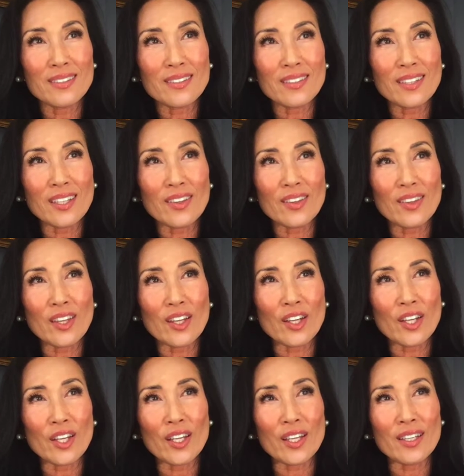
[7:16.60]
that
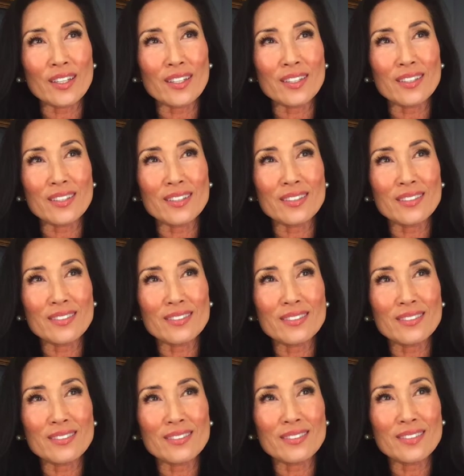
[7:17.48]
they
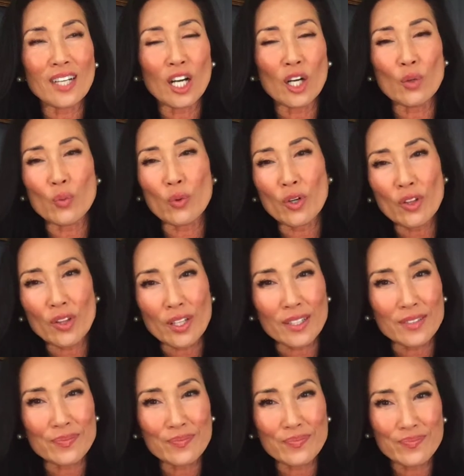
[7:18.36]
are worth
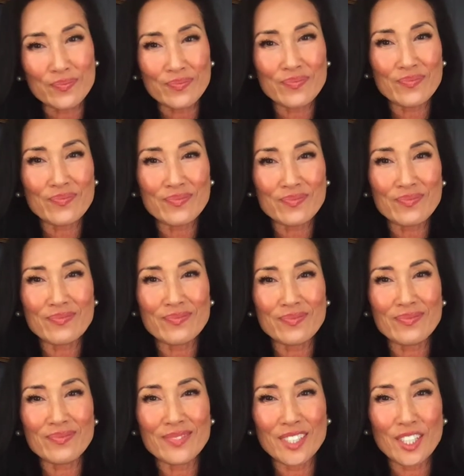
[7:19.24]
it
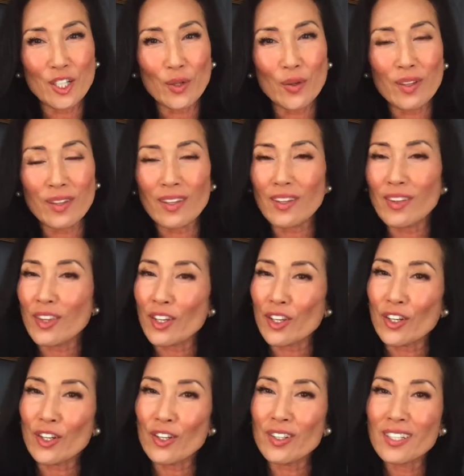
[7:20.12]
you know, and that
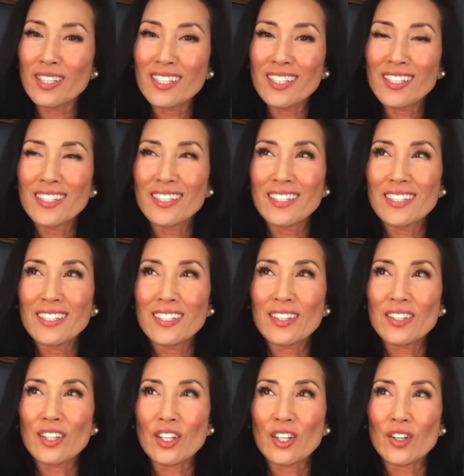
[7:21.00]
they're
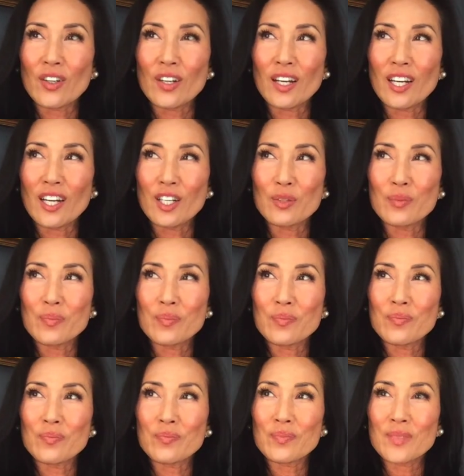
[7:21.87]
they're
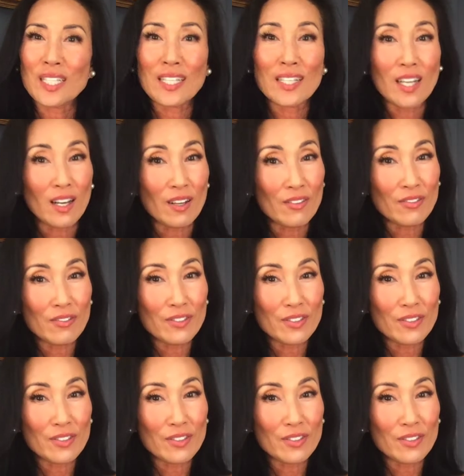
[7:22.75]
um, enough.